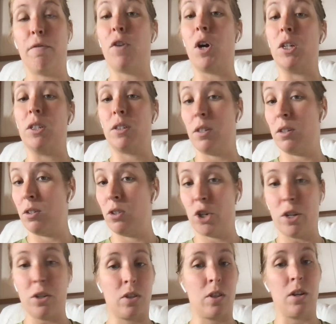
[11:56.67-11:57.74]
fund
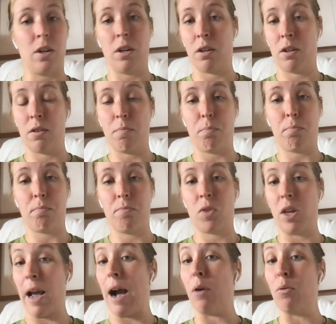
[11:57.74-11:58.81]
just the
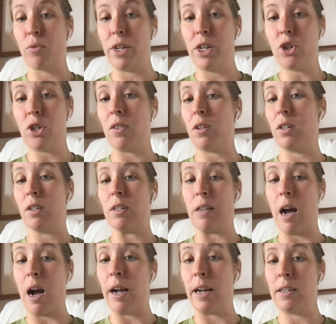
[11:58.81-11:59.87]
outreach and the
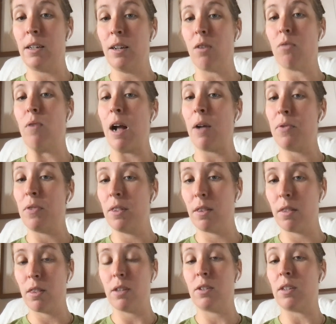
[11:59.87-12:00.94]
design around
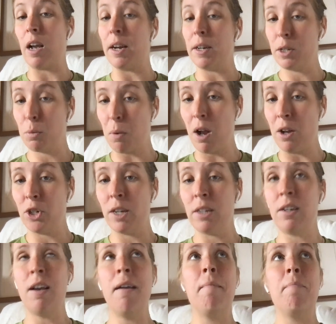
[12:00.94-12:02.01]
the signage project.